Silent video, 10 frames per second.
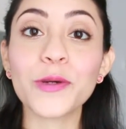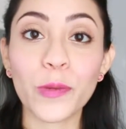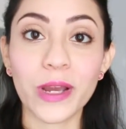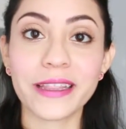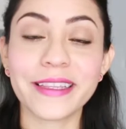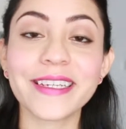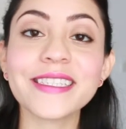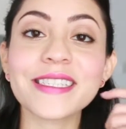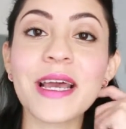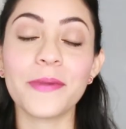to win
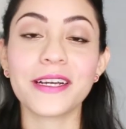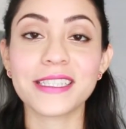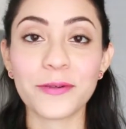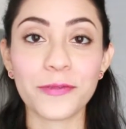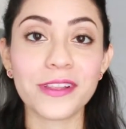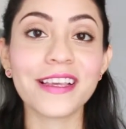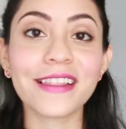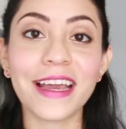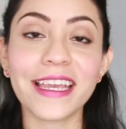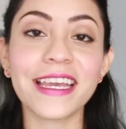this because I really
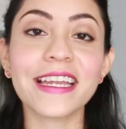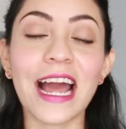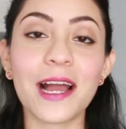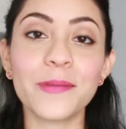like it.